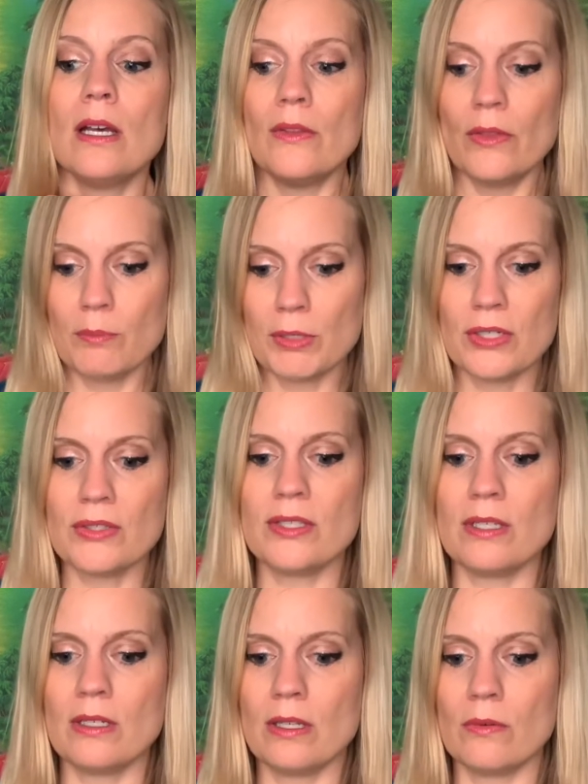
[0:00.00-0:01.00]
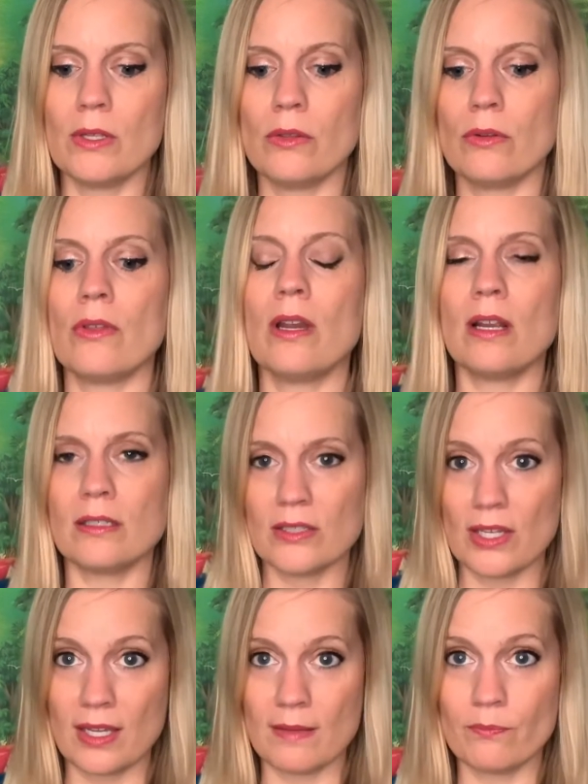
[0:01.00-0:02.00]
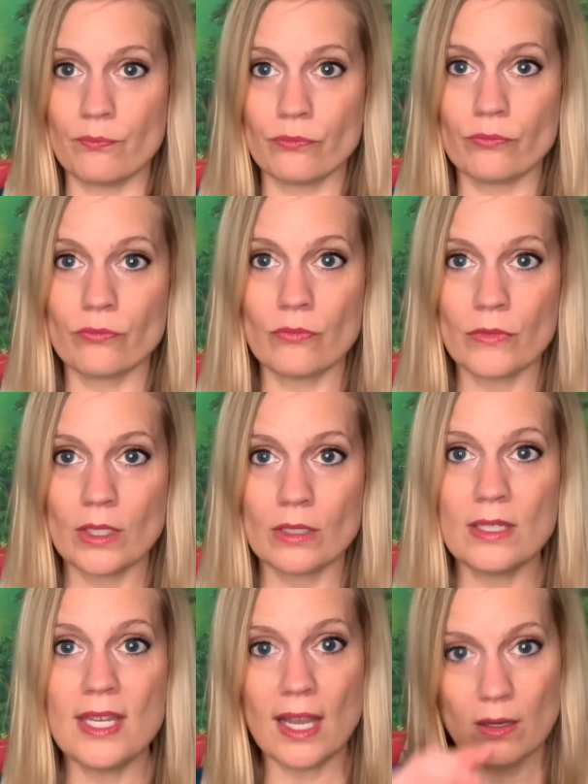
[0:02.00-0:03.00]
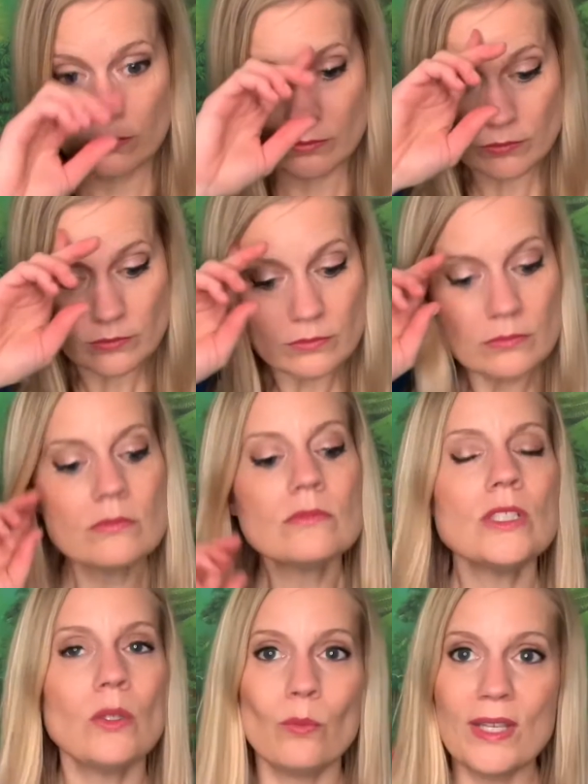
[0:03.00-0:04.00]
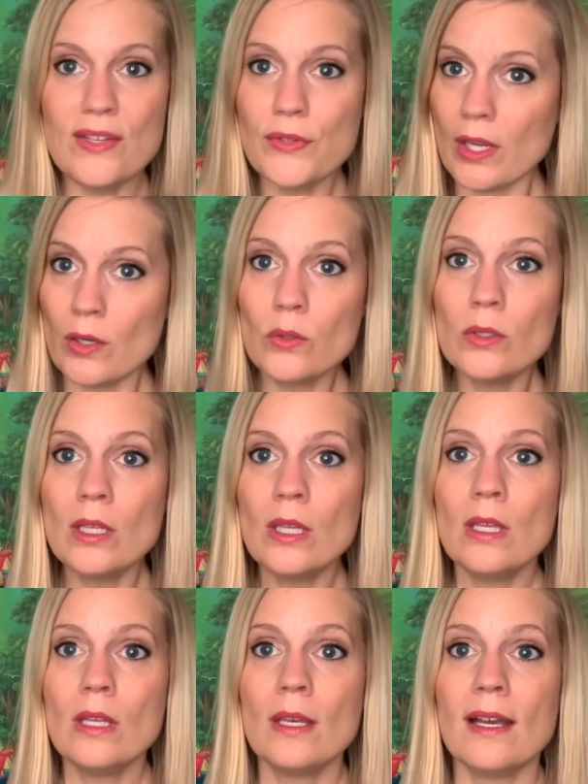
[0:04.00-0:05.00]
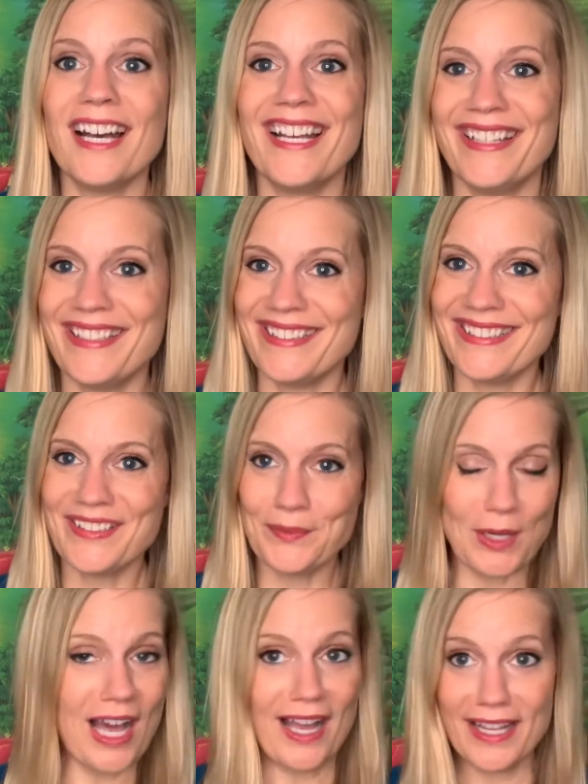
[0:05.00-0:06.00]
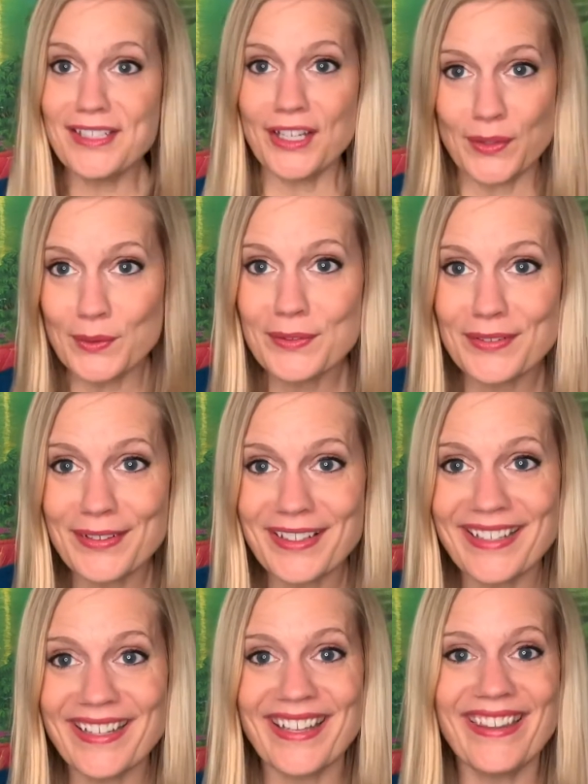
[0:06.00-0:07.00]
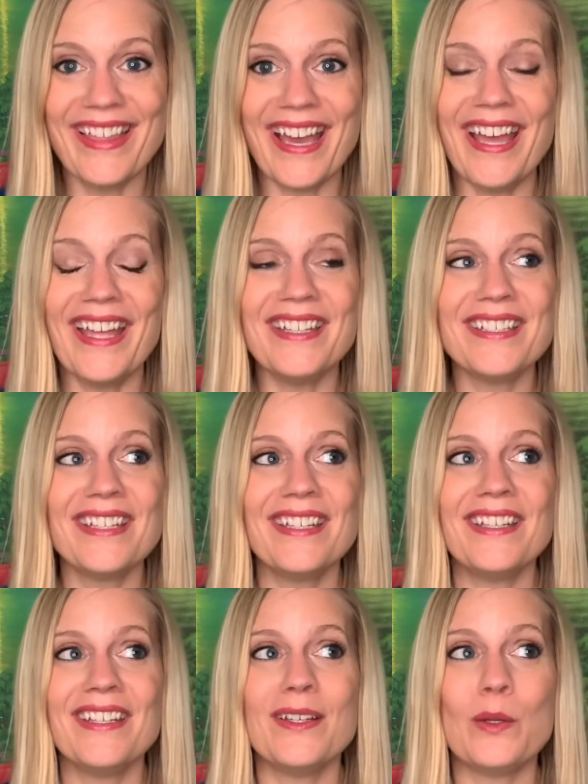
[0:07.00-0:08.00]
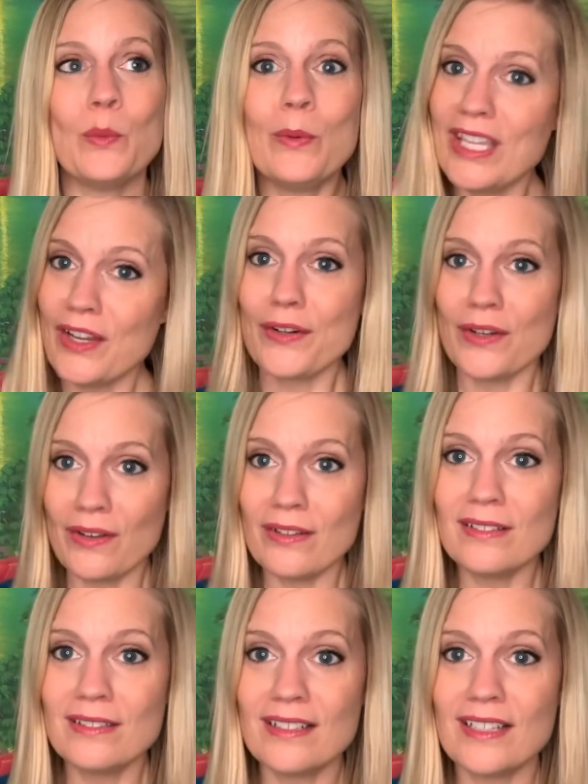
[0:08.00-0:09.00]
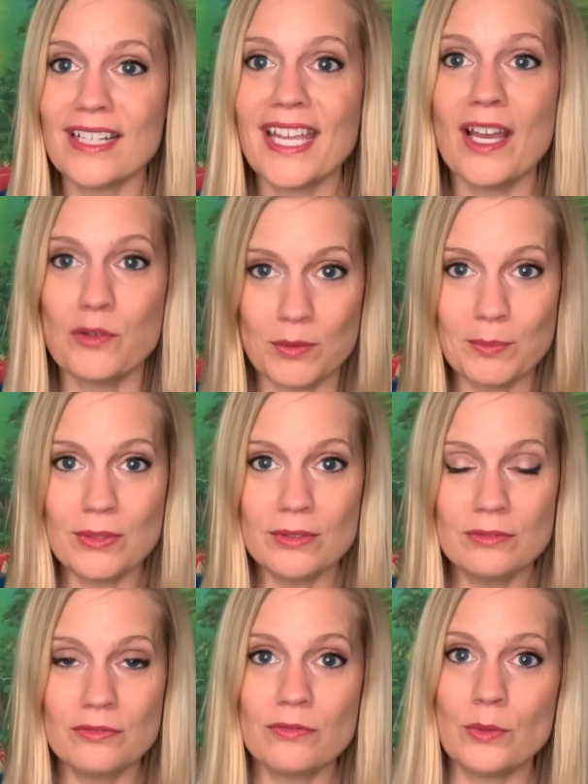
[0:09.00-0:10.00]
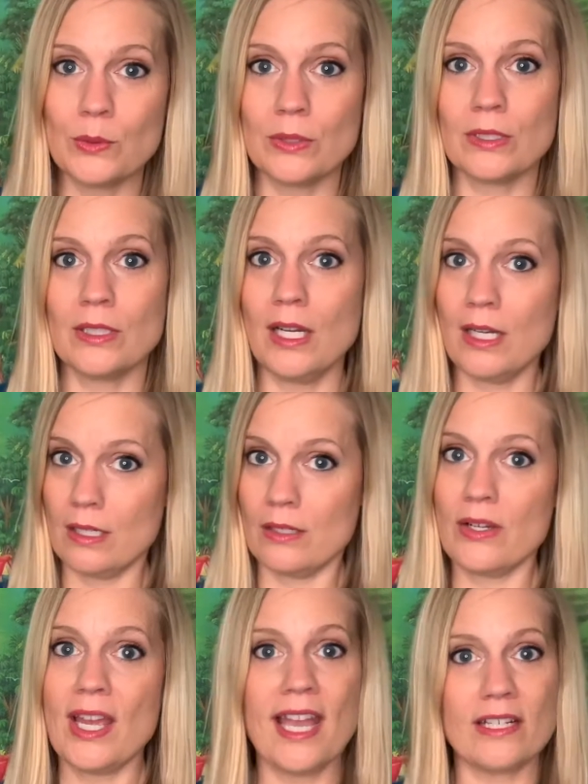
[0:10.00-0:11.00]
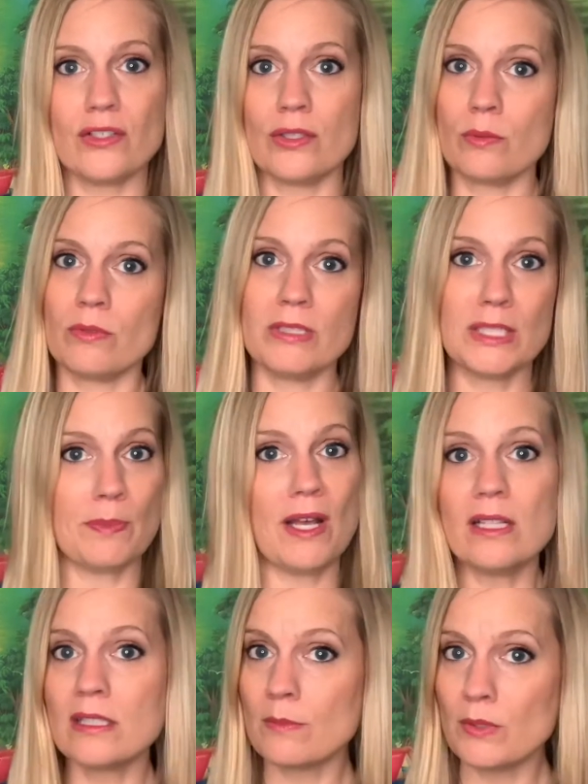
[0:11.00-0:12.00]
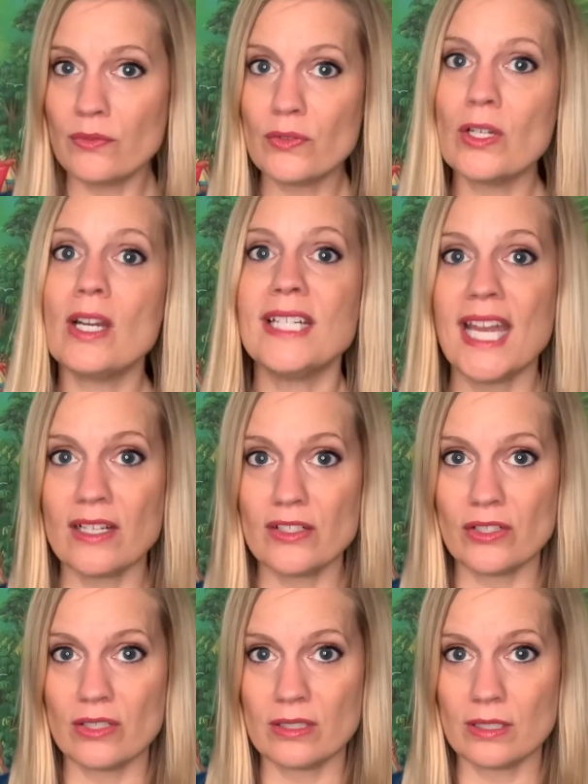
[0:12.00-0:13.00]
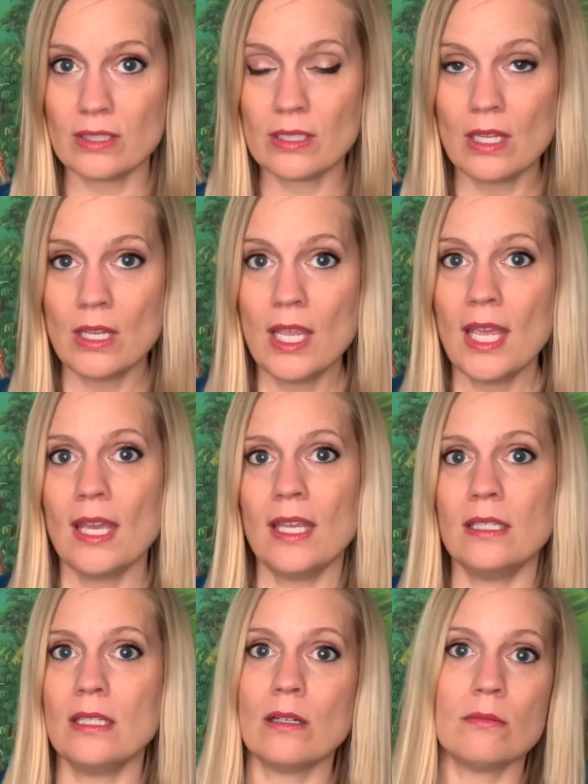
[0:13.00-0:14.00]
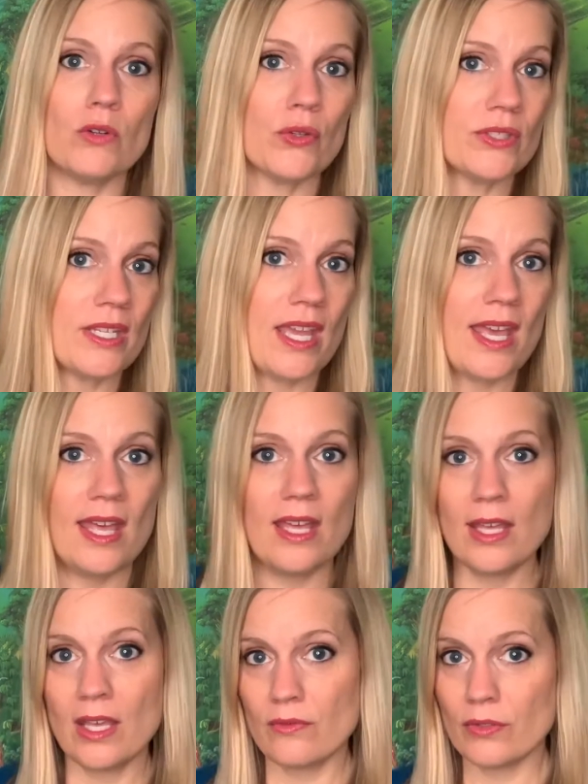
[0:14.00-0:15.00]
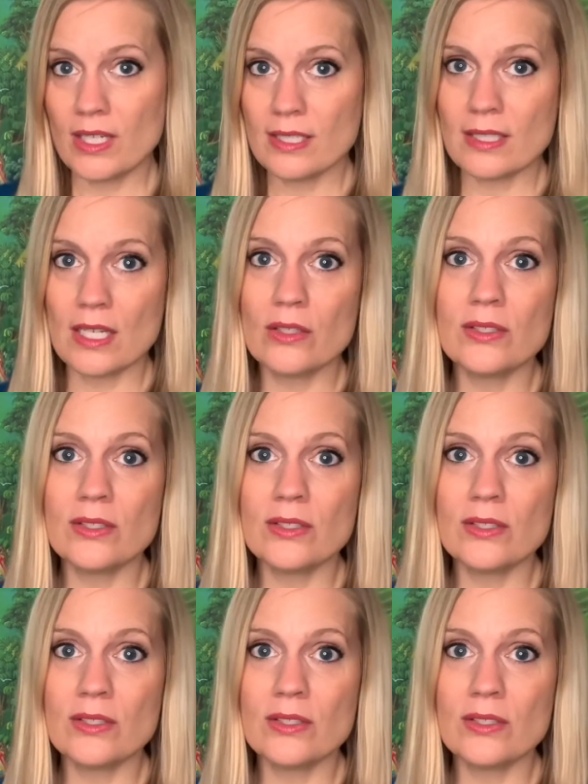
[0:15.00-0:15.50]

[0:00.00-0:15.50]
the person going through the hard time. Now, we know, I know that we are all accountable for our actions. We're responsible for our actions. And in almost every single